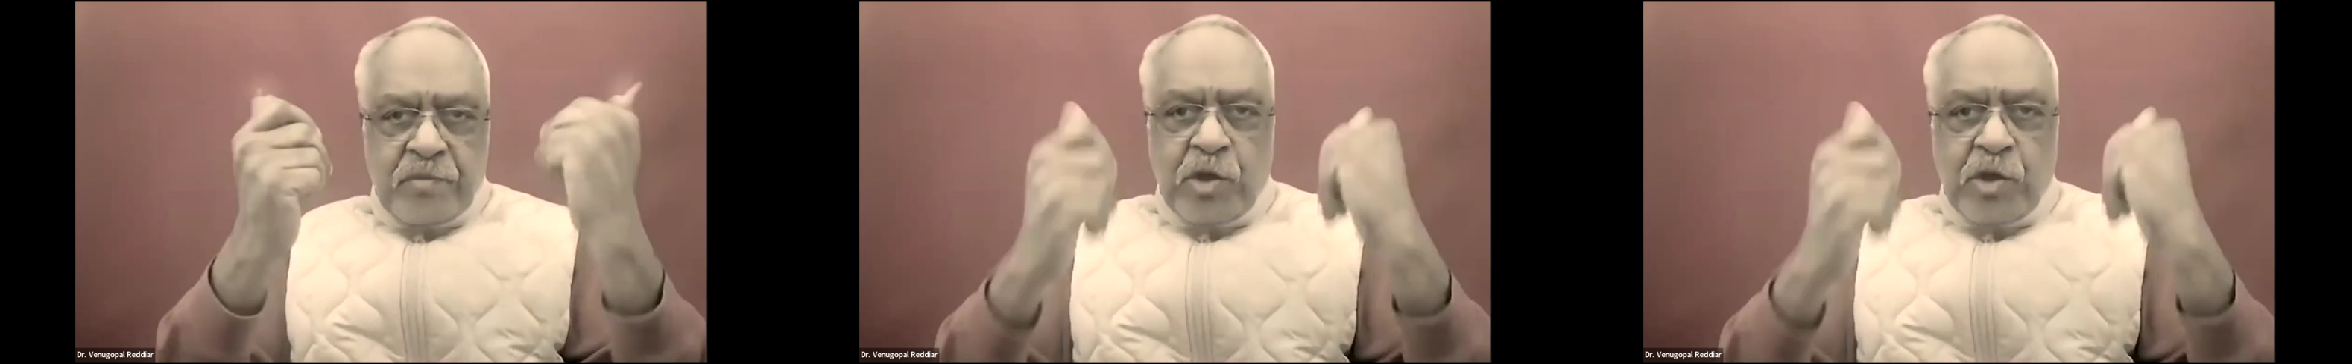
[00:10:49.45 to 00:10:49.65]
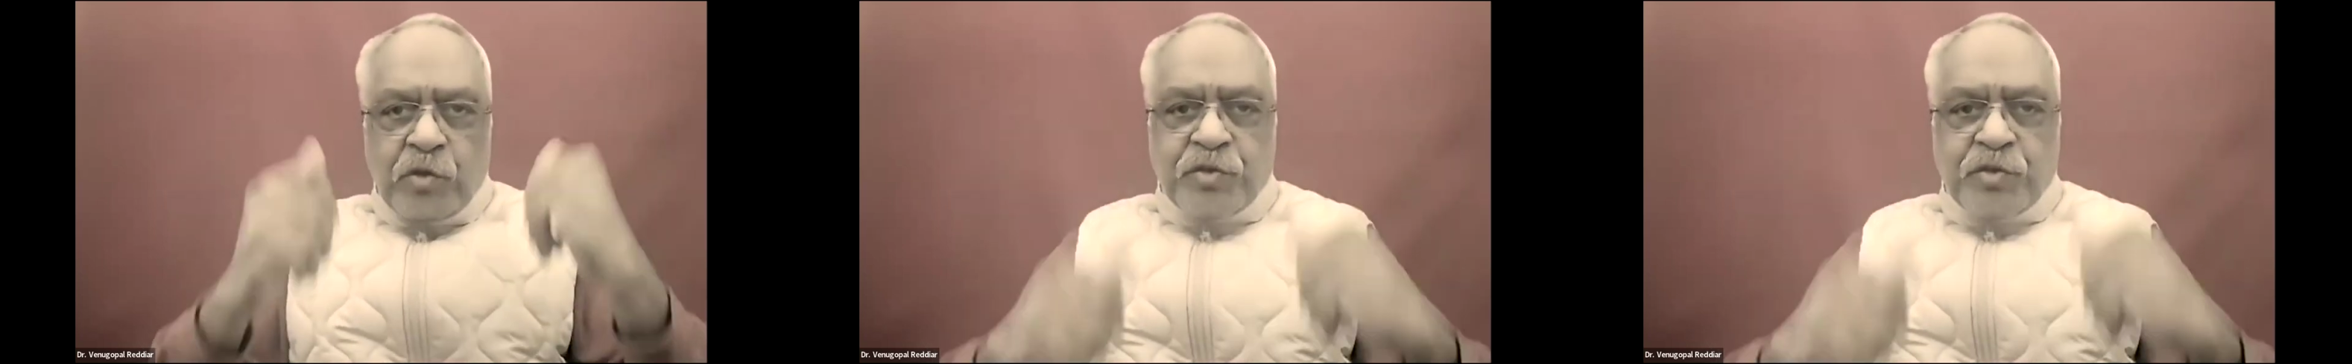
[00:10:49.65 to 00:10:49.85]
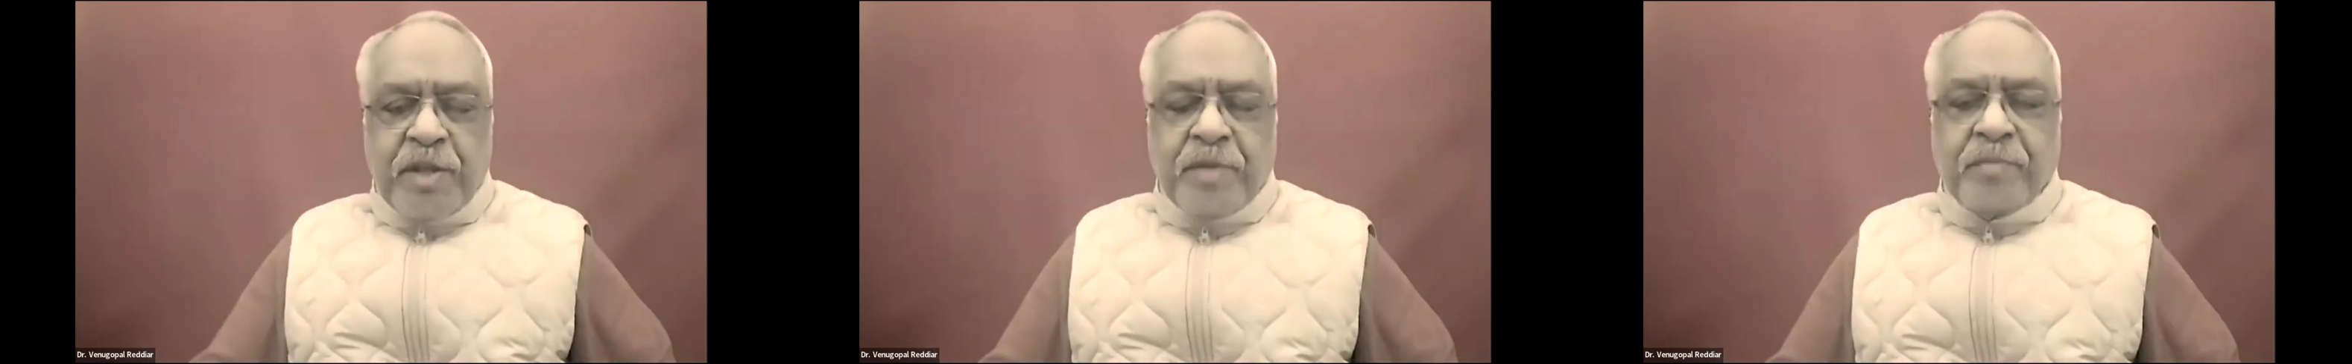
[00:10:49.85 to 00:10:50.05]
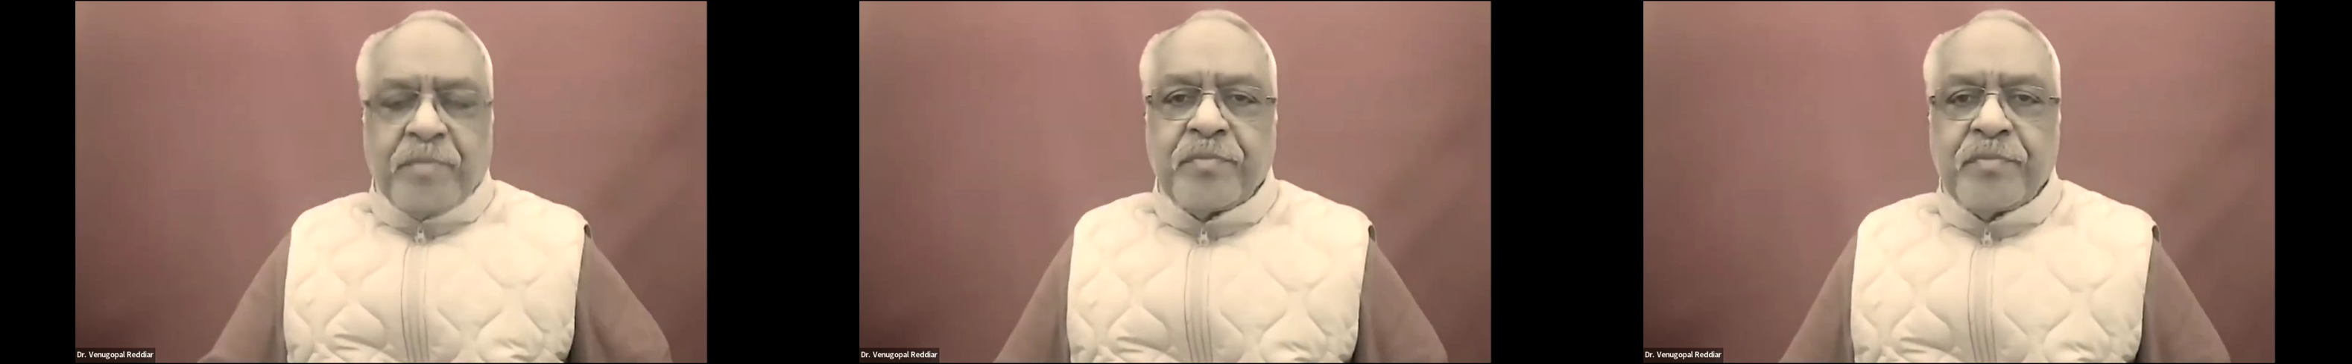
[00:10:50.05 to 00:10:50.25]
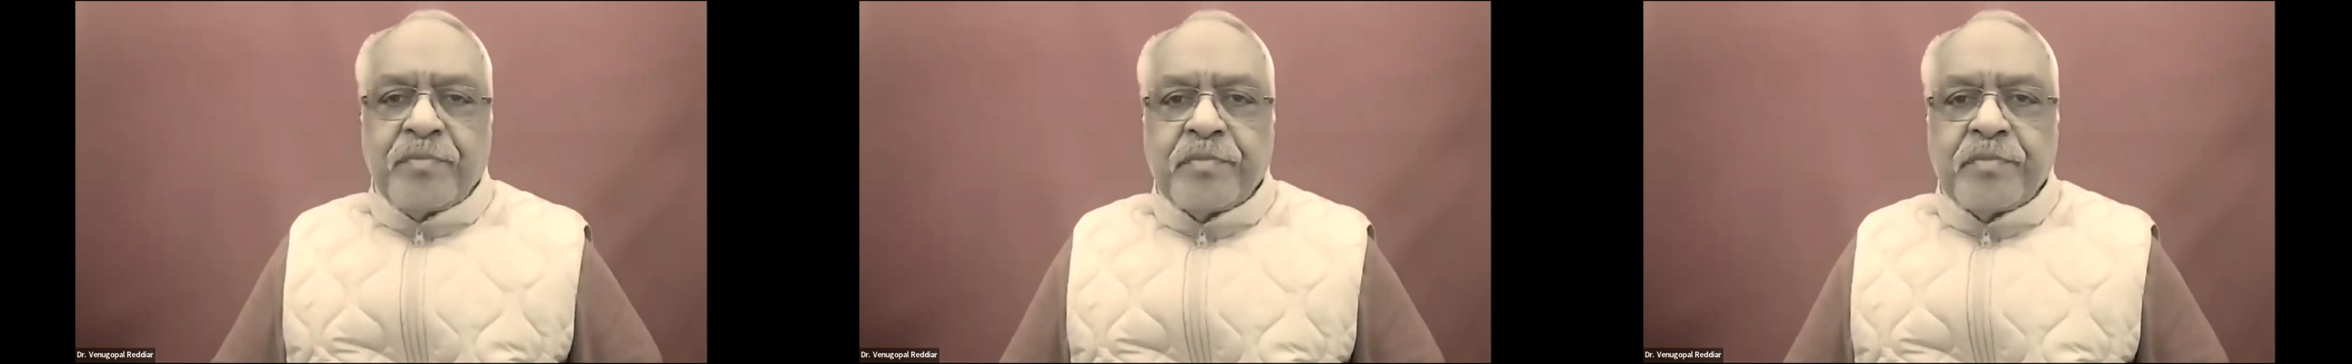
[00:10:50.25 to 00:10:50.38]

low sodium.